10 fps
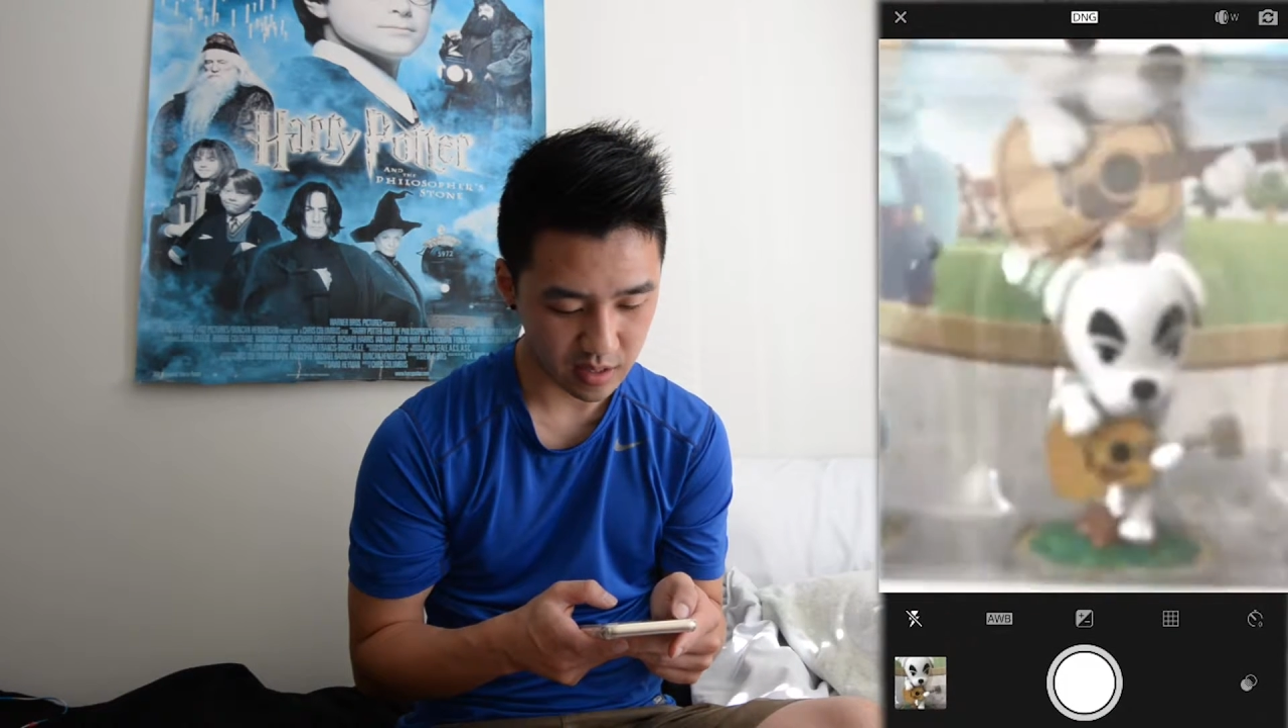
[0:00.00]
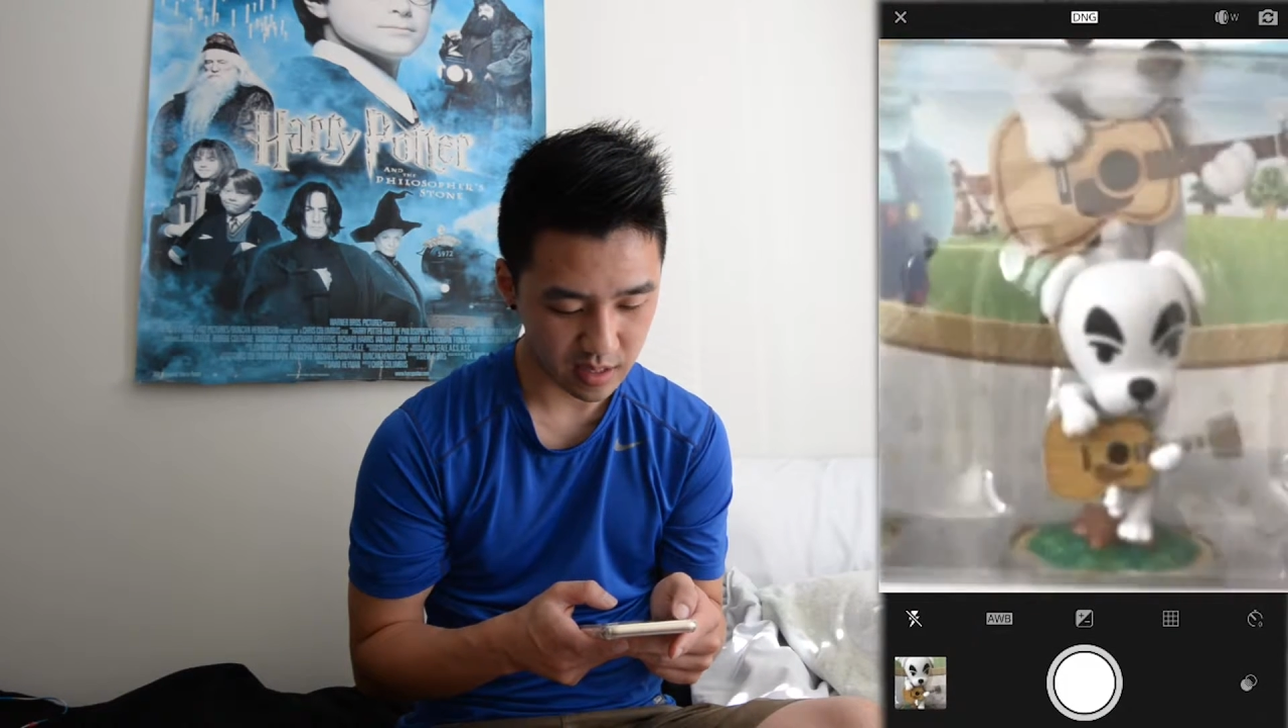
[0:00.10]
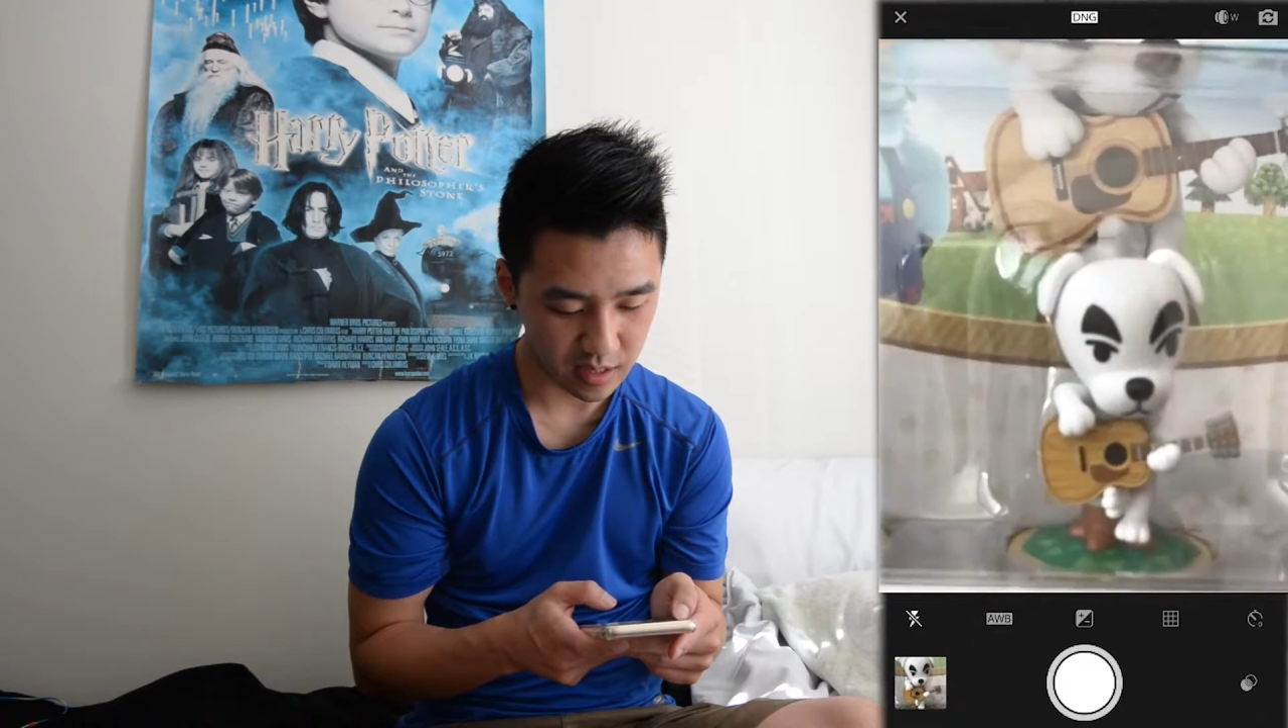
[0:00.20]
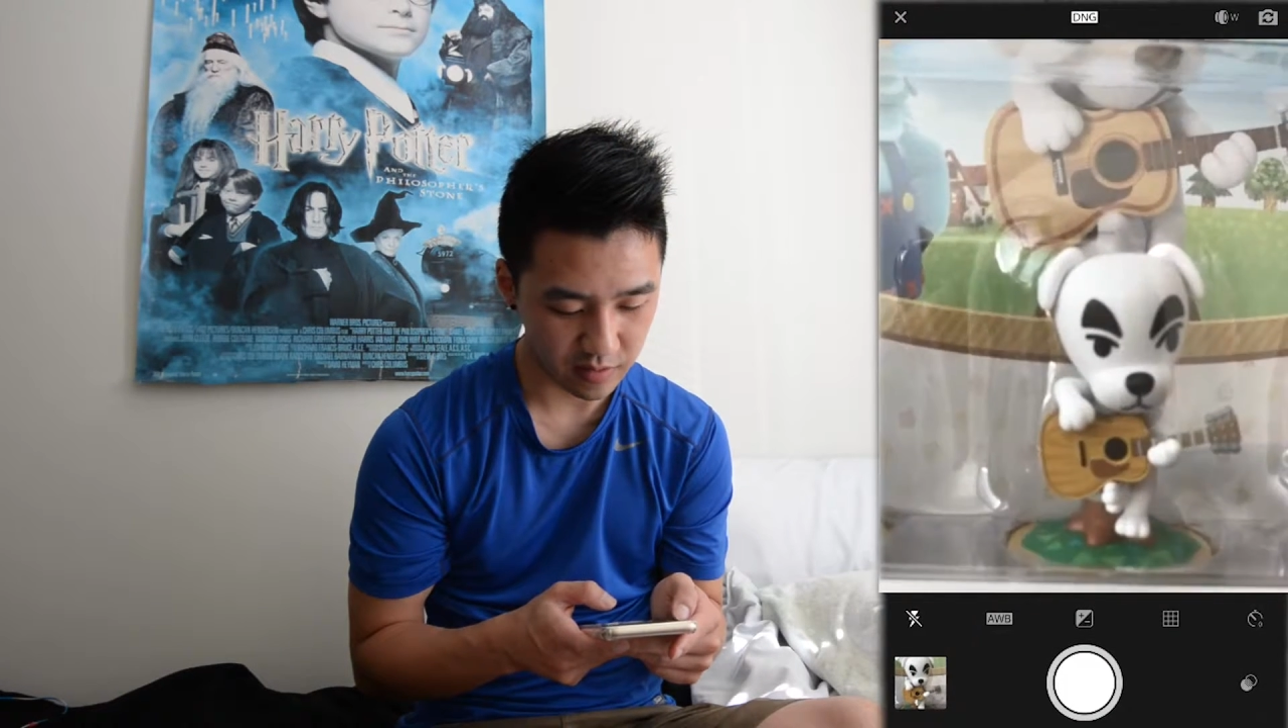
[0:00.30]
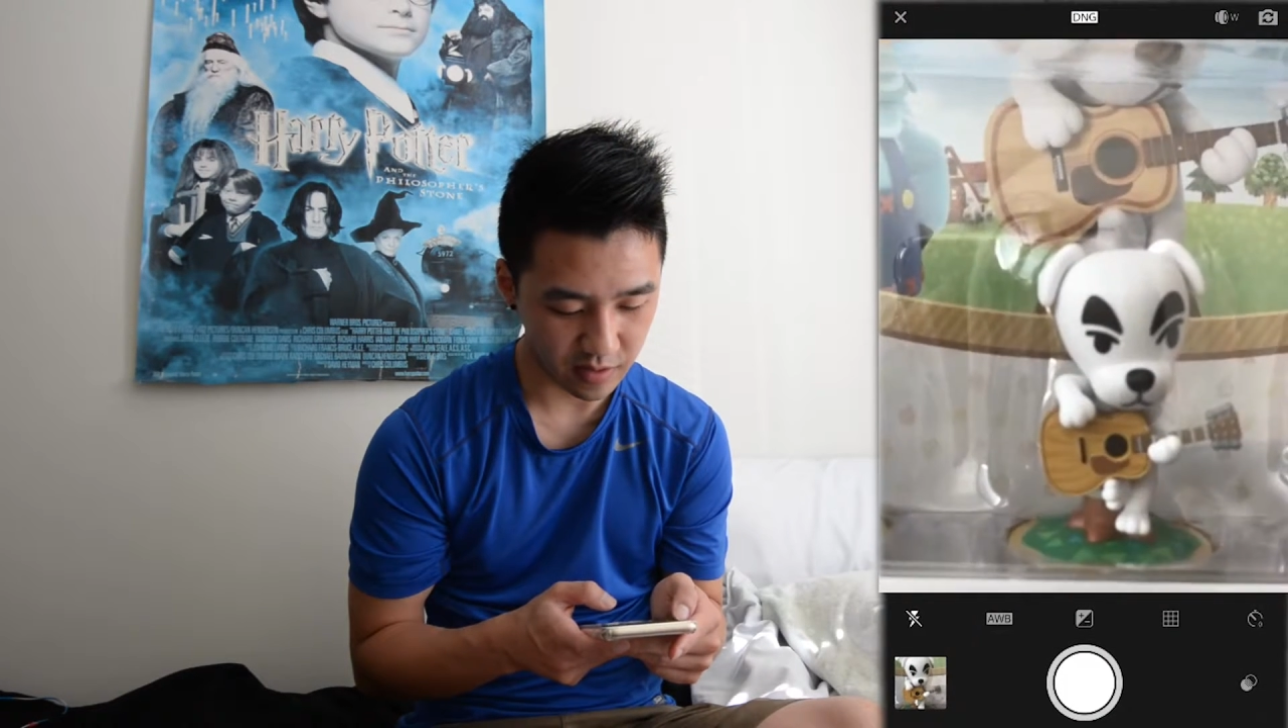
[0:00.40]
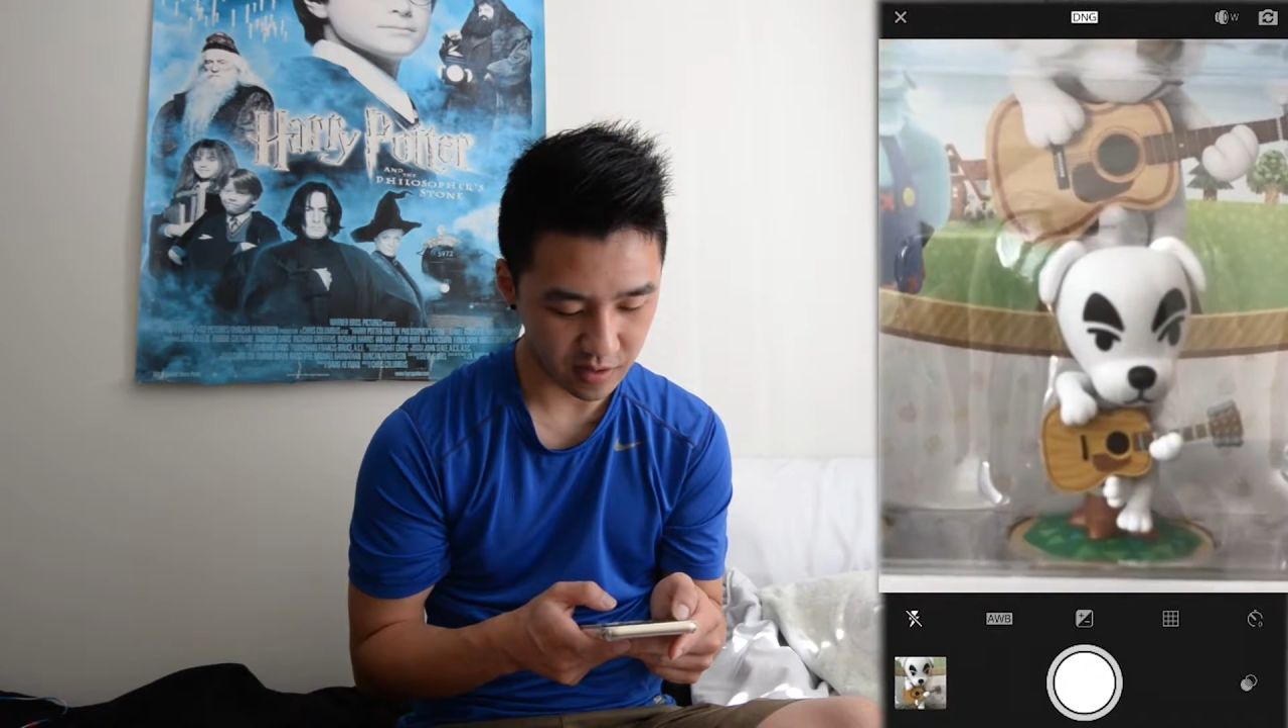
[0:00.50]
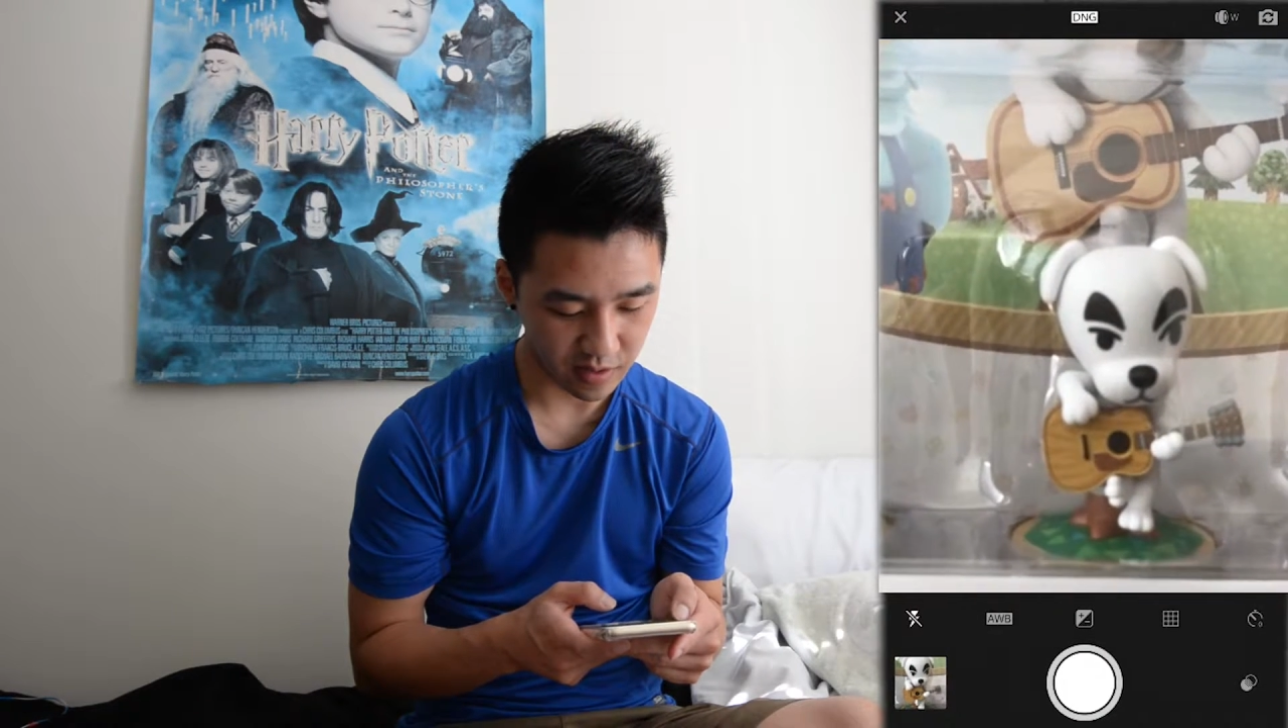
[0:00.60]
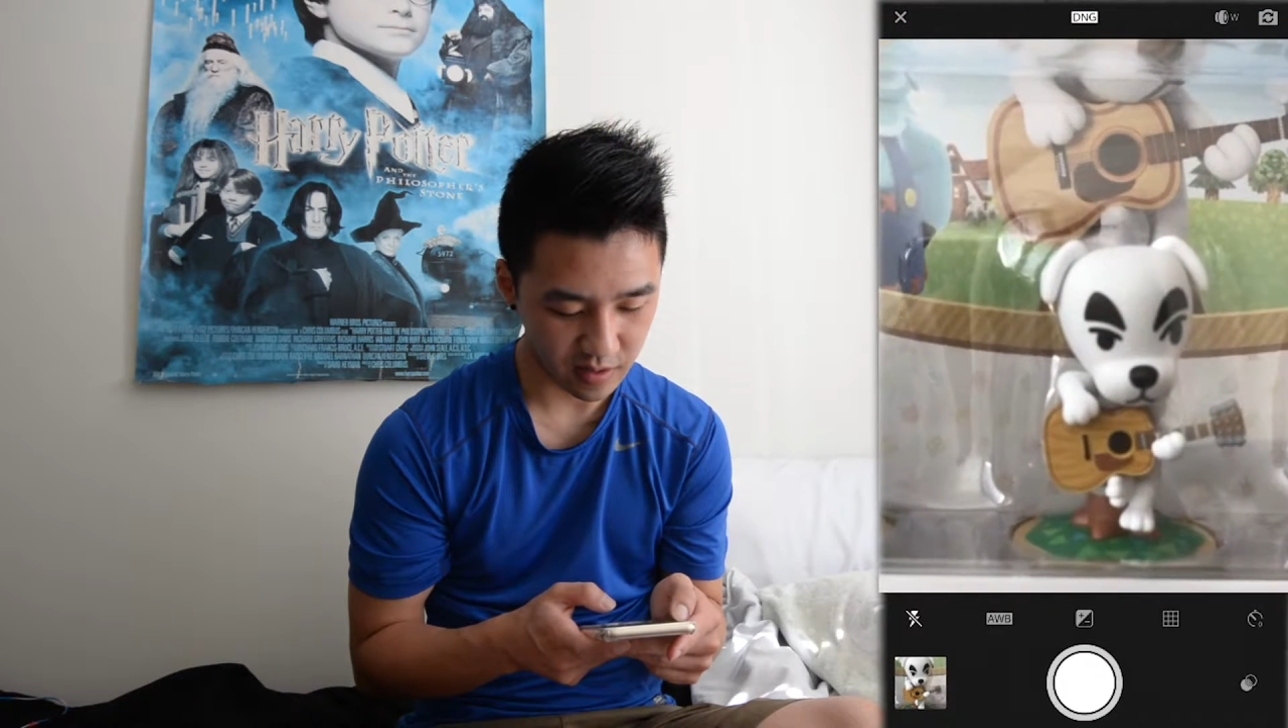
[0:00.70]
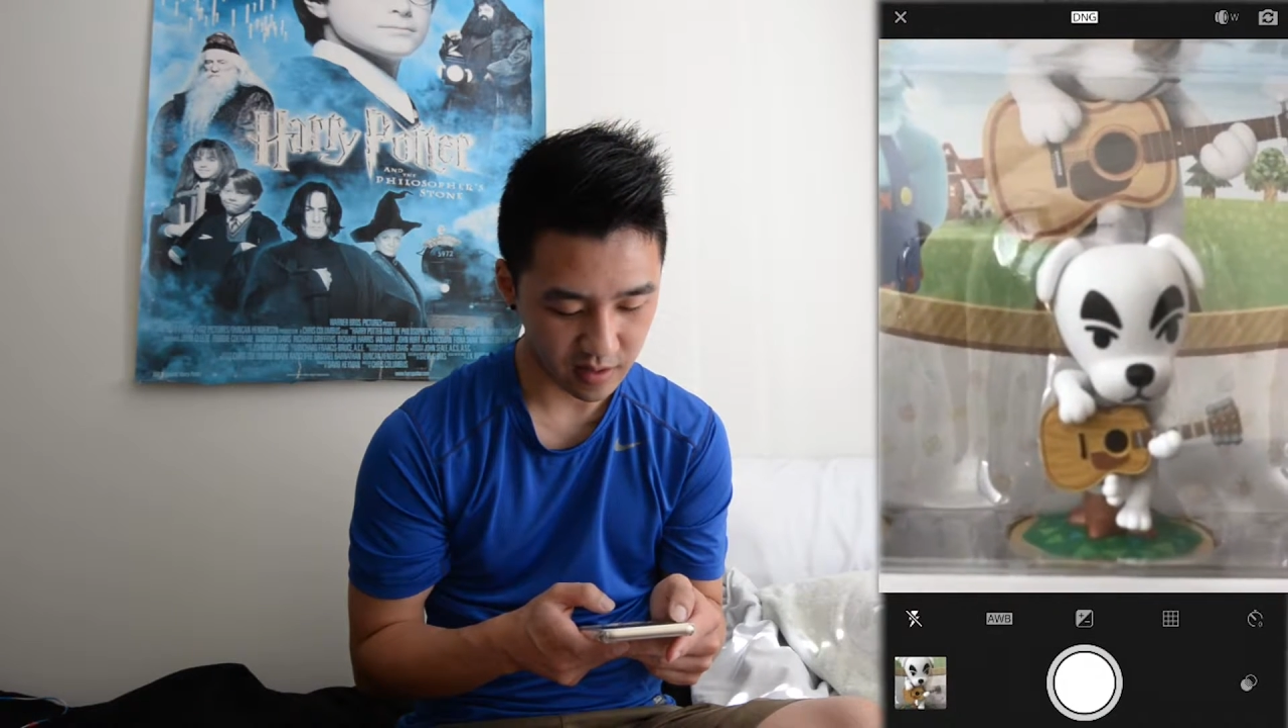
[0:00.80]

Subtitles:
telephoto